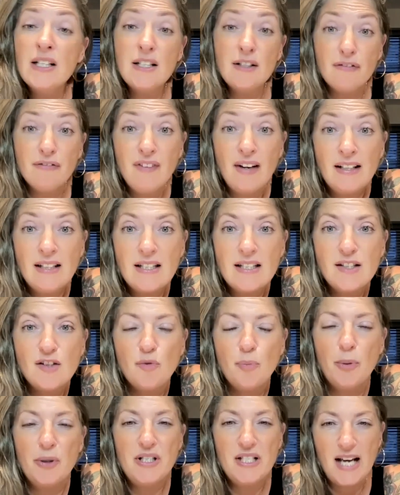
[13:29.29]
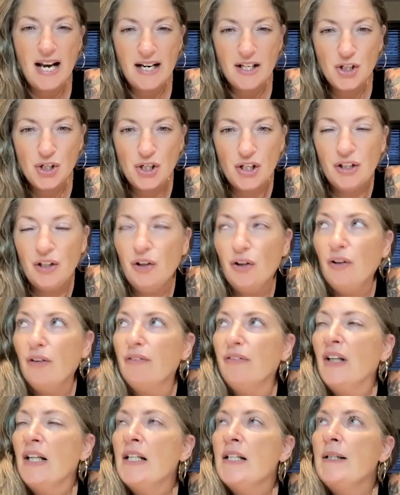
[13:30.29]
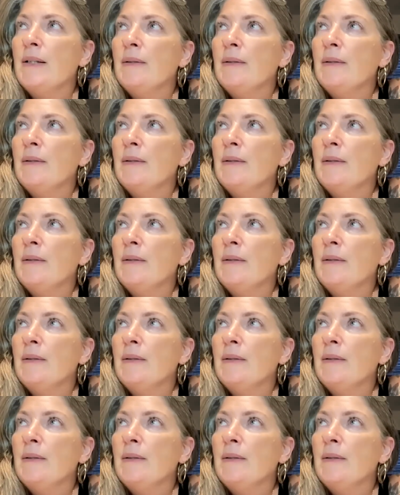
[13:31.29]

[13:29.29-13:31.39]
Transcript: defense, of protection, of